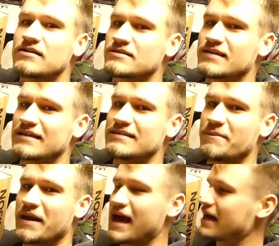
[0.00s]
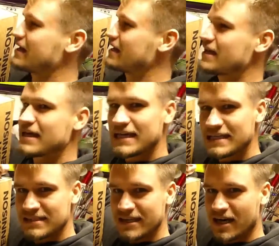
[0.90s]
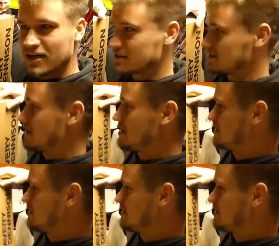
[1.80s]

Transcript: satin black is the answer.